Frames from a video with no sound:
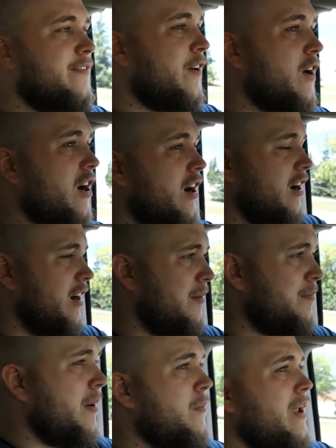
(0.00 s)
for
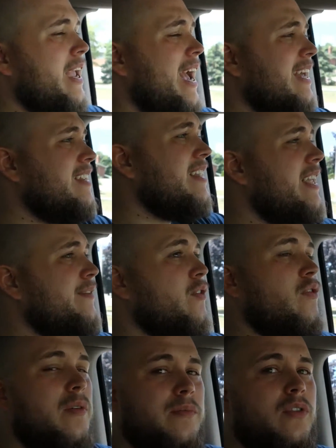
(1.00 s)
her, but we had to leave
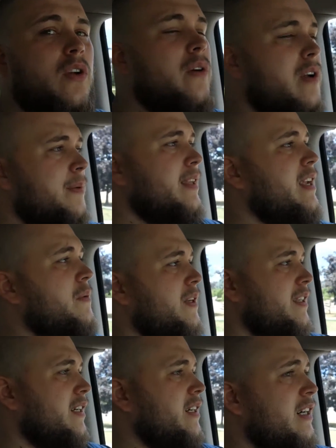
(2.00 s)
the room so no one could be in there
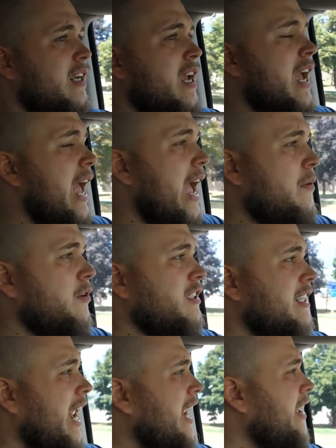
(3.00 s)
with her. And we're
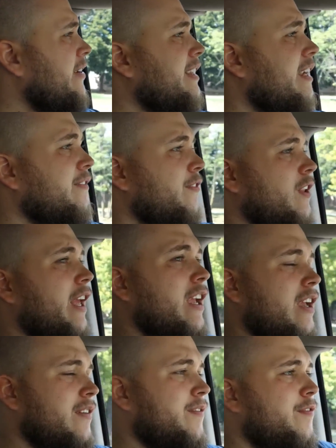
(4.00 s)
standing out there for like
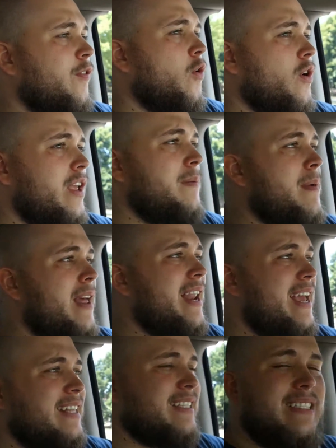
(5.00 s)
40
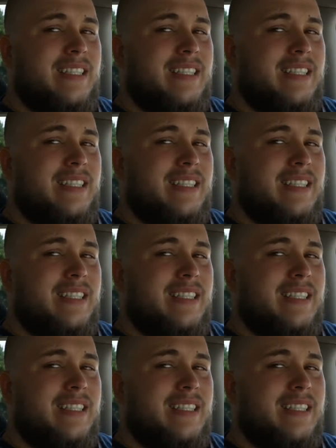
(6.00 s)
minutes.